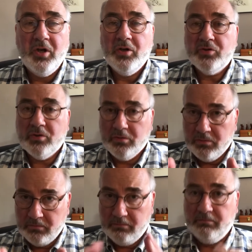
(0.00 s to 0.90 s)
So
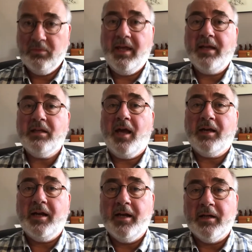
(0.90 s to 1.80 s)
get that
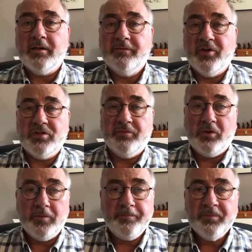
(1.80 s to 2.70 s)
clear, first of
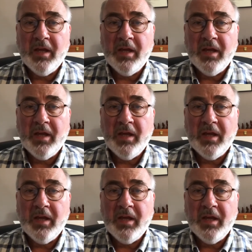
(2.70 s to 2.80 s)
all.